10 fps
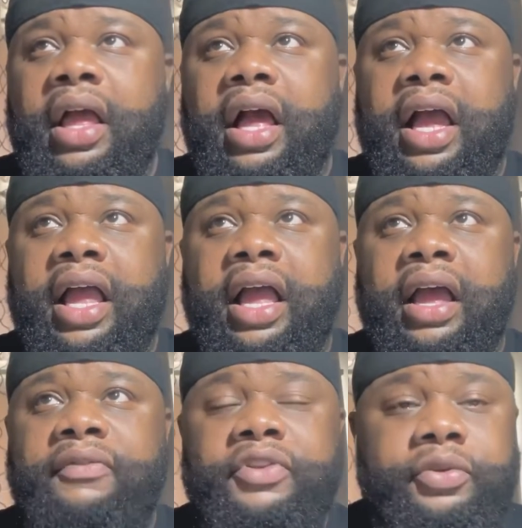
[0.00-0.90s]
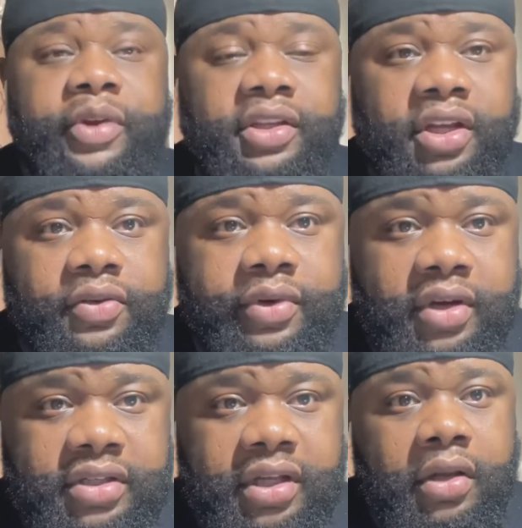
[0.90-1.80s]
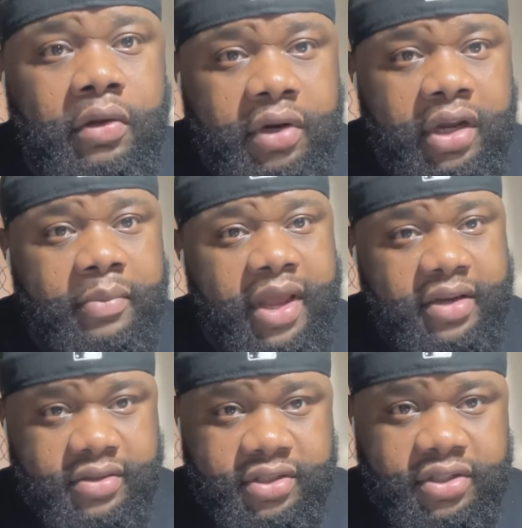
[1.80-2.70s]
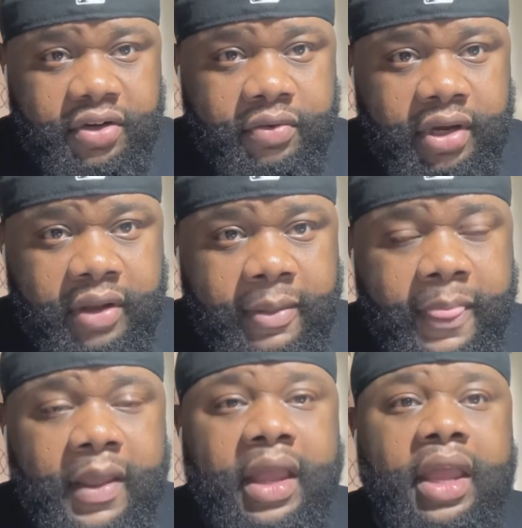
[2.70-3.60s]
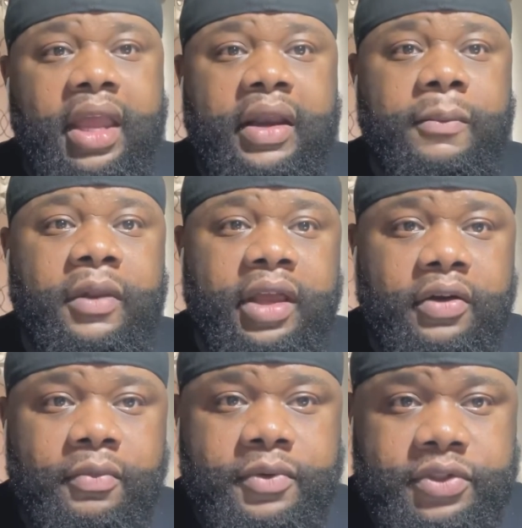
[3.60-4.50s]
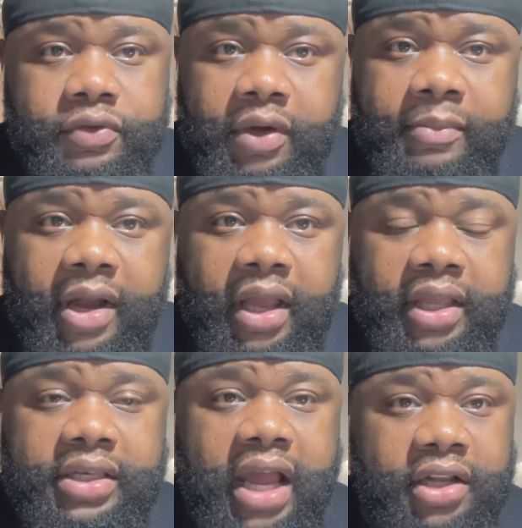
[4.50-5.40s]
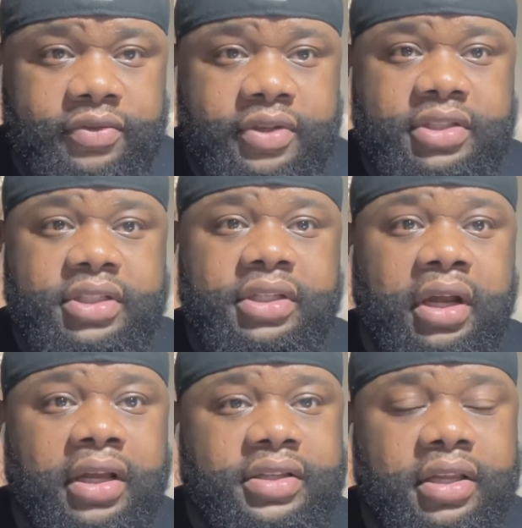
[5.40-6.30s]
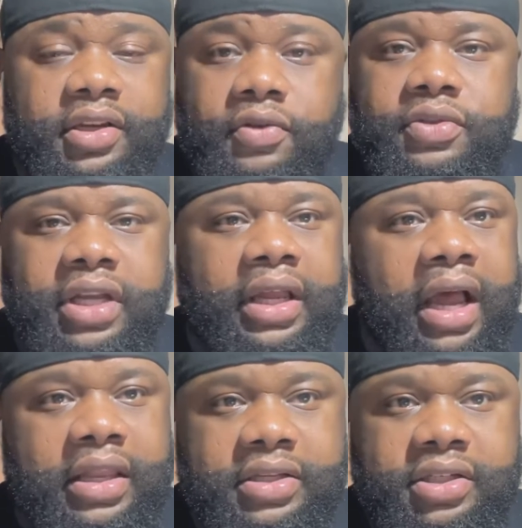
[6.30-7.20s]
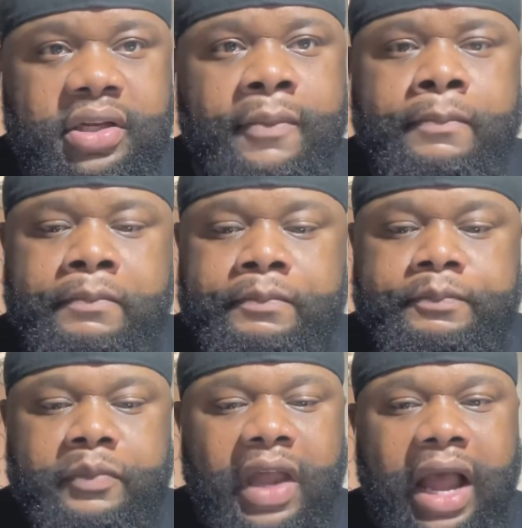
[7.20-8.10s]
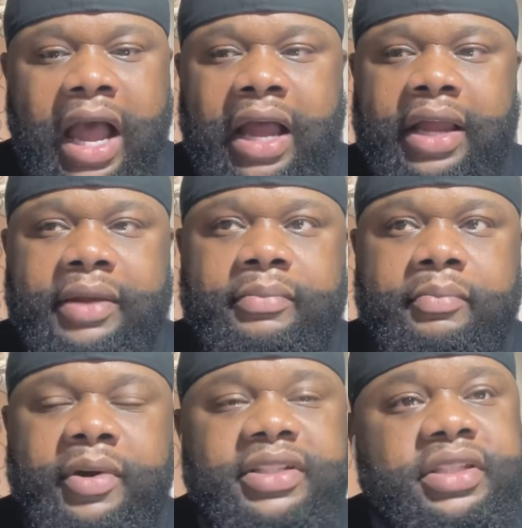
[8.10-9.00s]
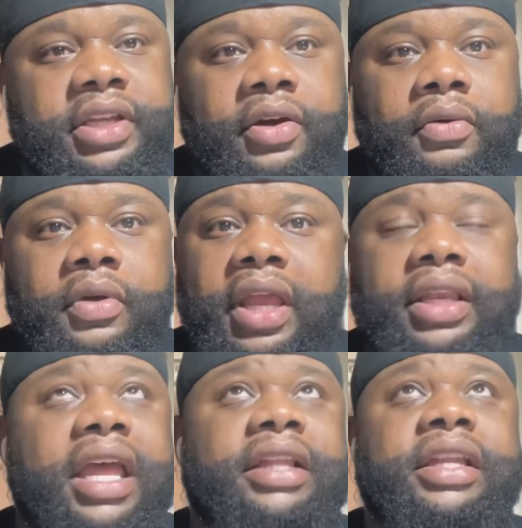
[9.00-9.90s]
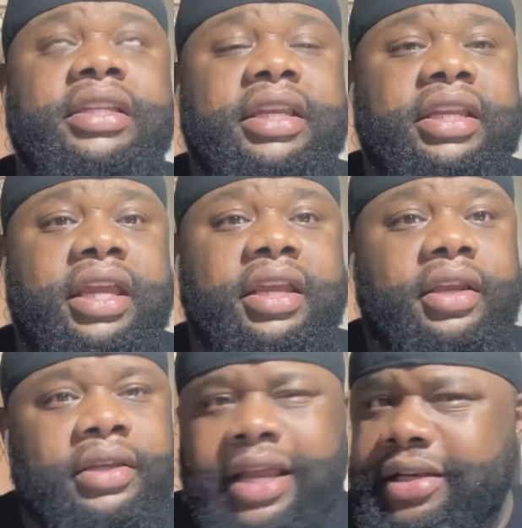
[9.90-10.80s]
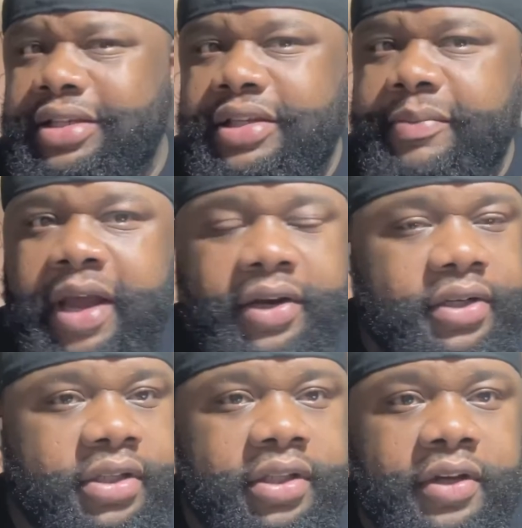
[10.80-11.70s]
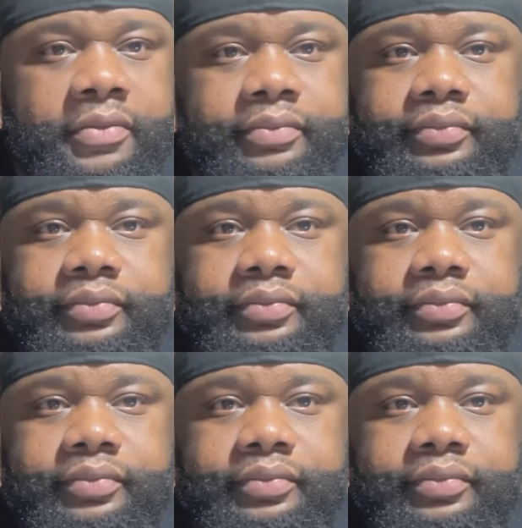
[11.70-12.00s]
I have 3 degrees, including a master's degree, and I plan on pursuing my doctorates in clinical psychology. But still, at the end of the day, that doesn't matter to them.